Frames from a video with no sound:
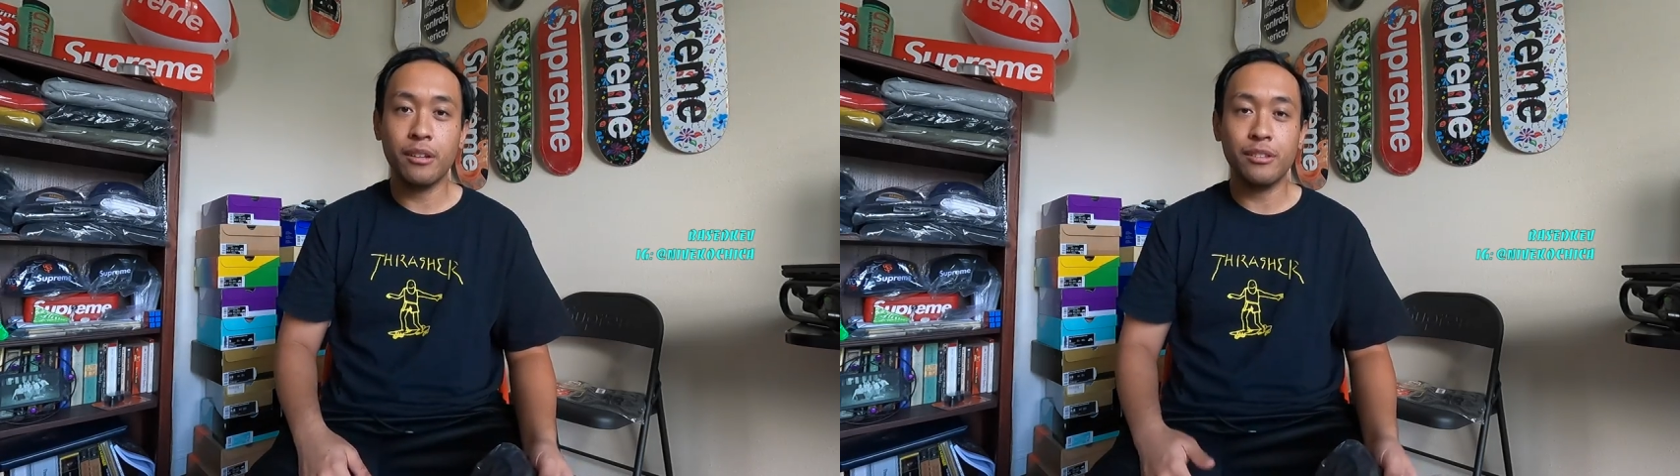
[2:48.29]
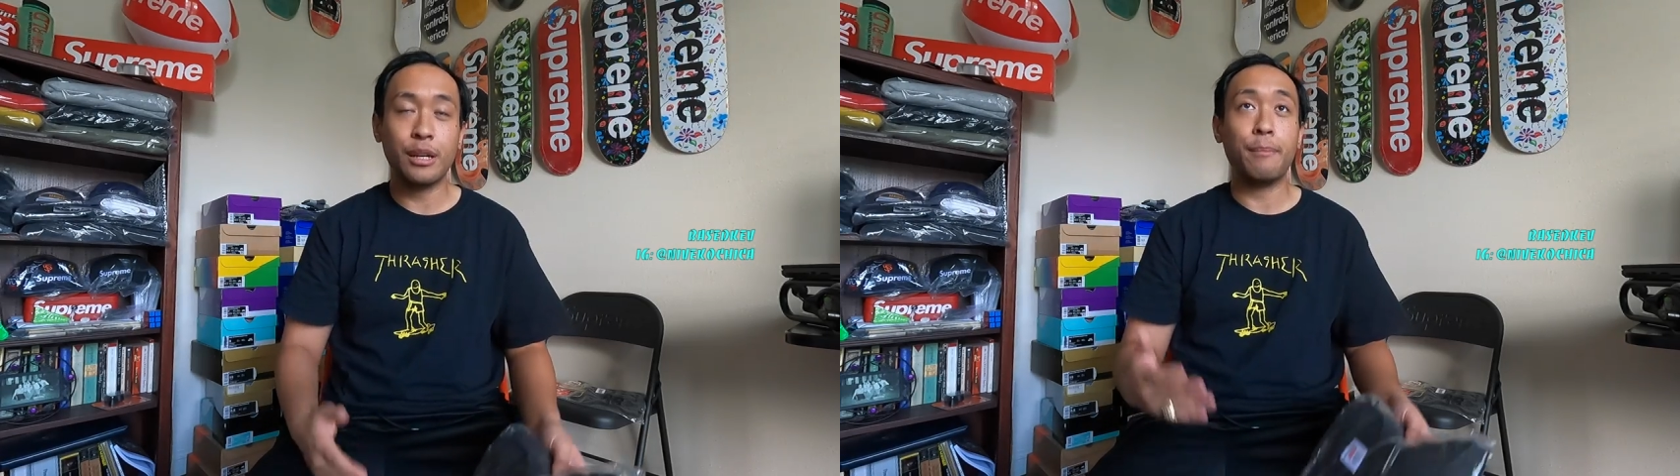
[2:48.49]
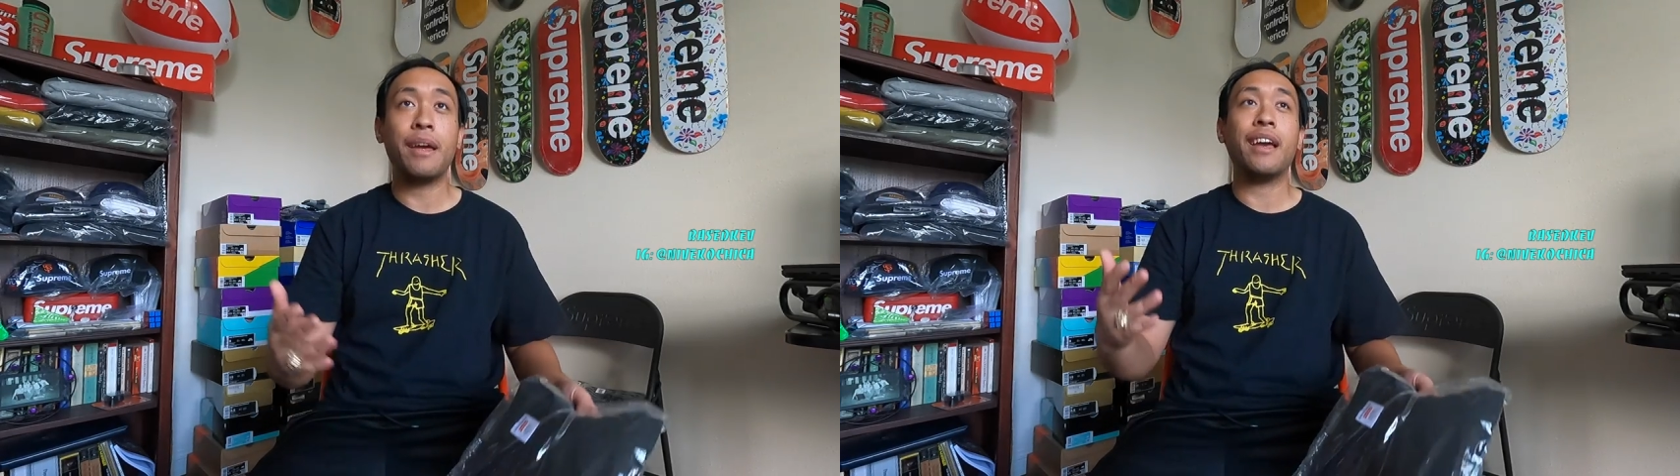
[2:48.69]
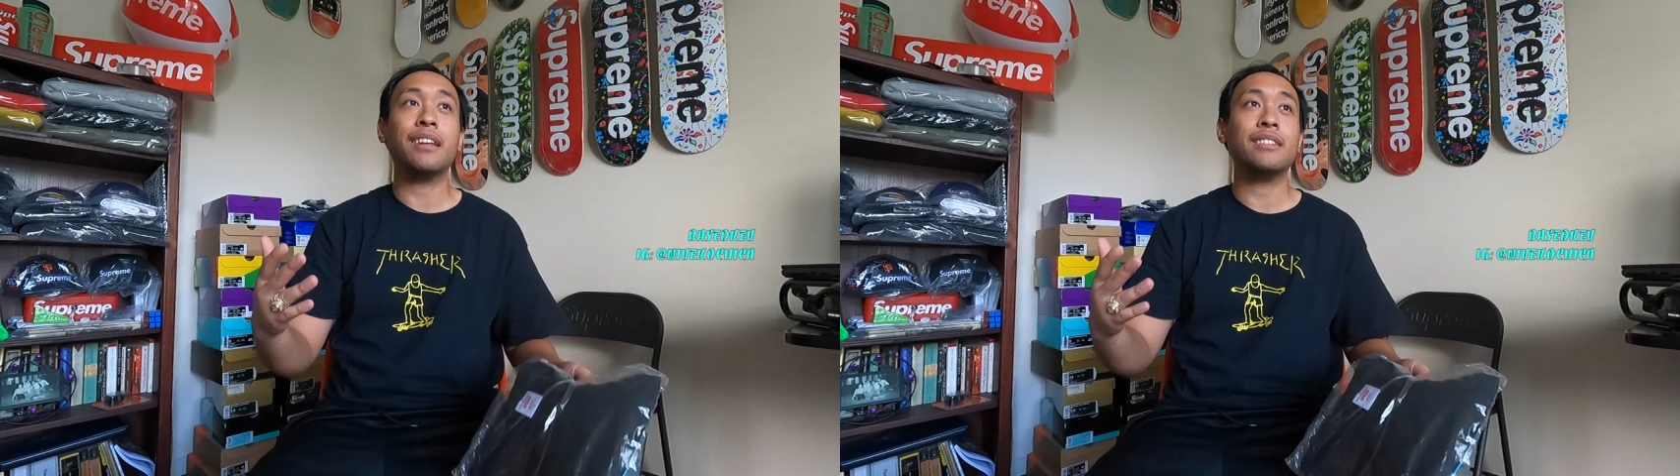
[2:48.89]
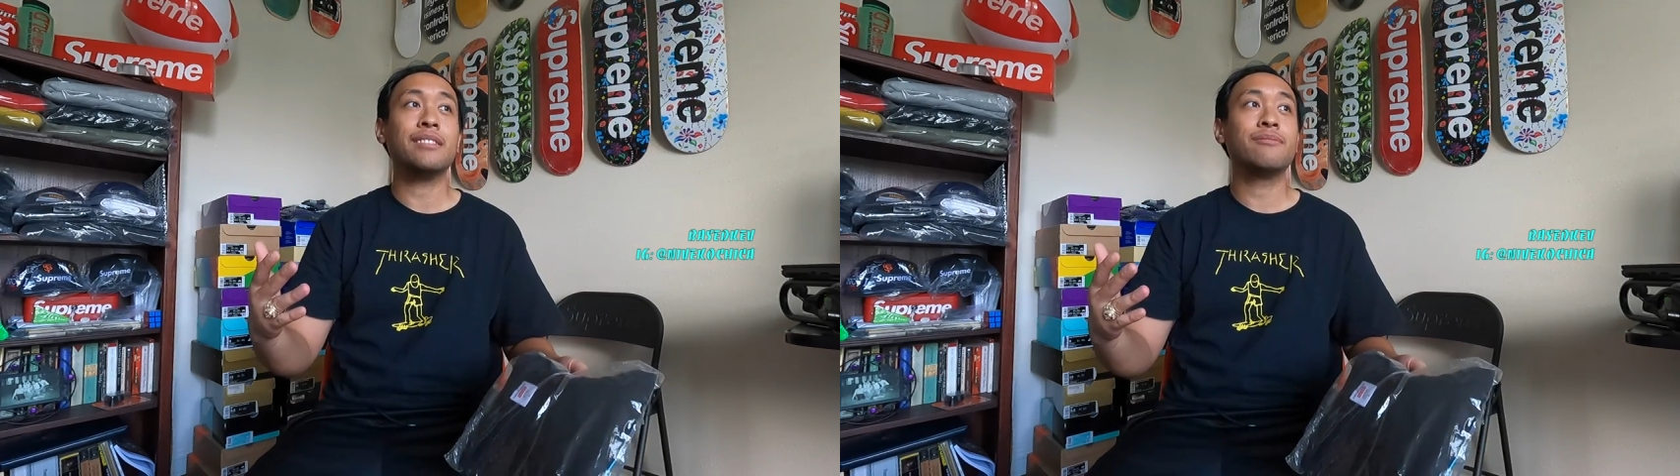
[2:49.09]
I was like,
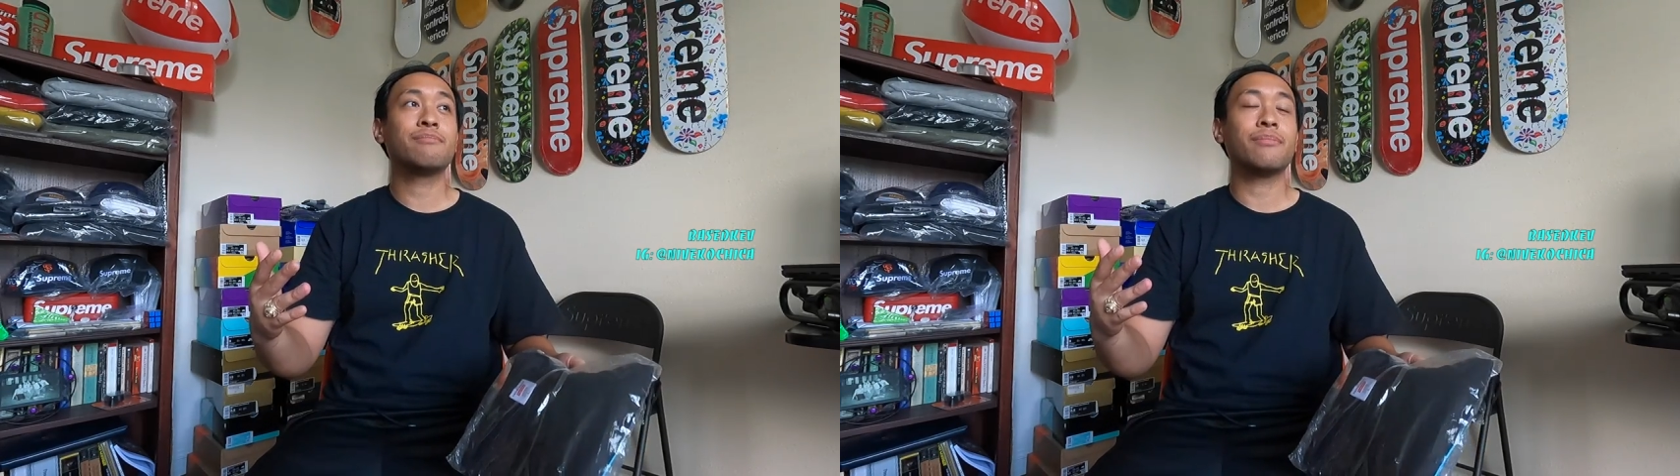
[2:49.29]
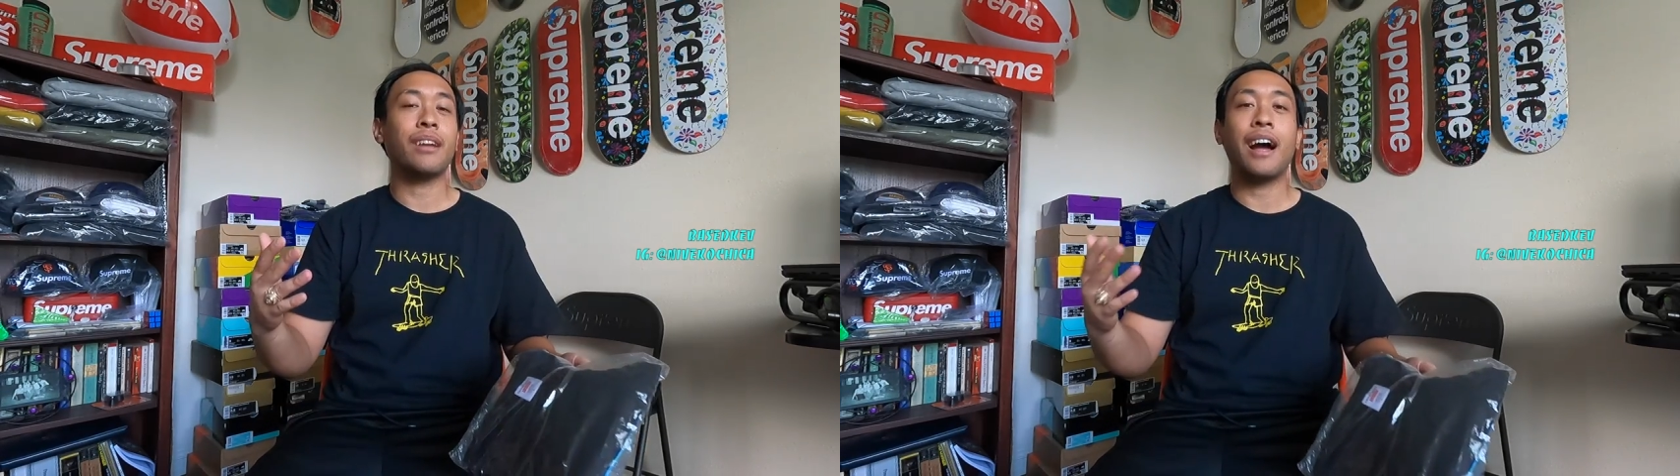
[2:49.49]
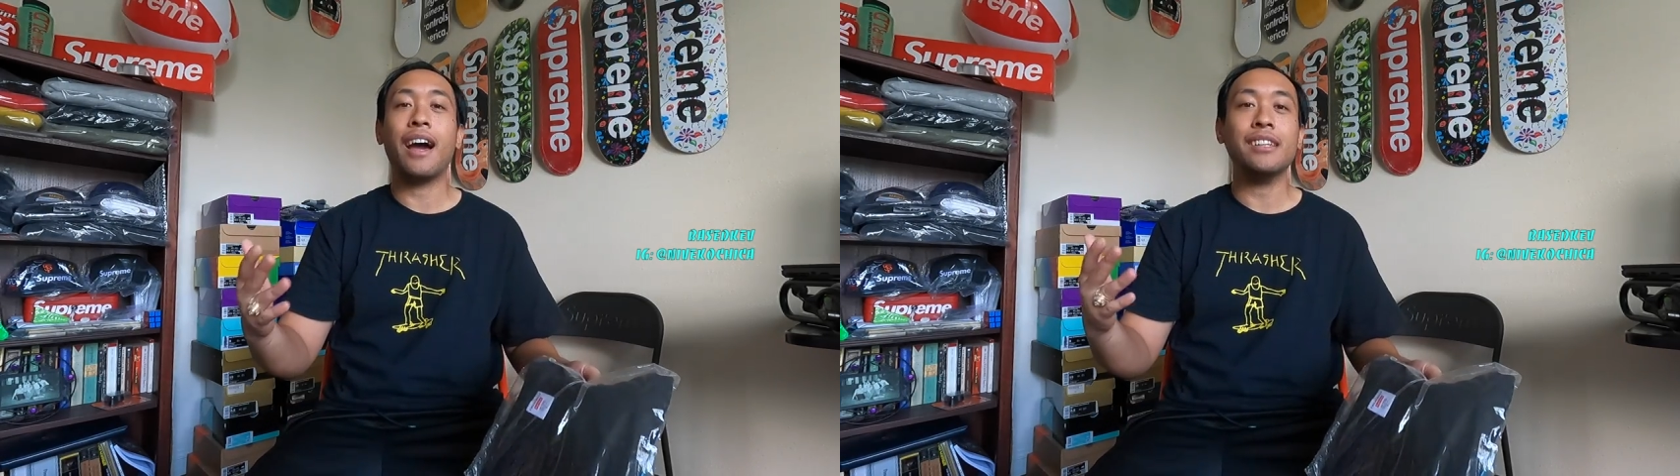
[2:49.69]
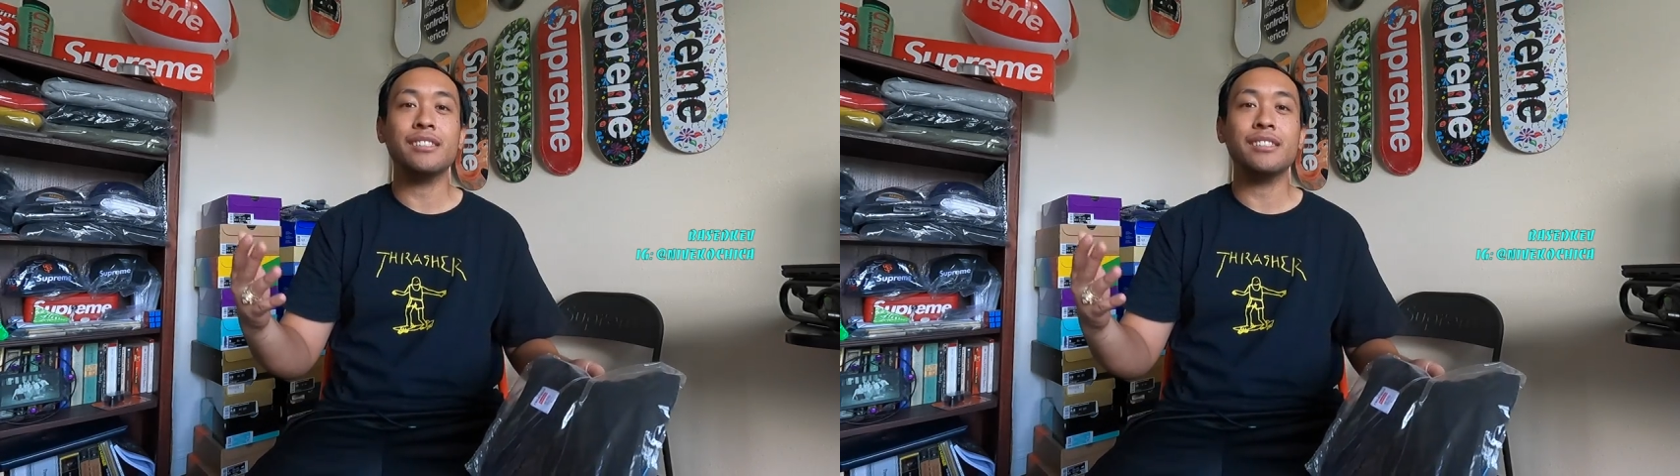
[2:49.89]
man, I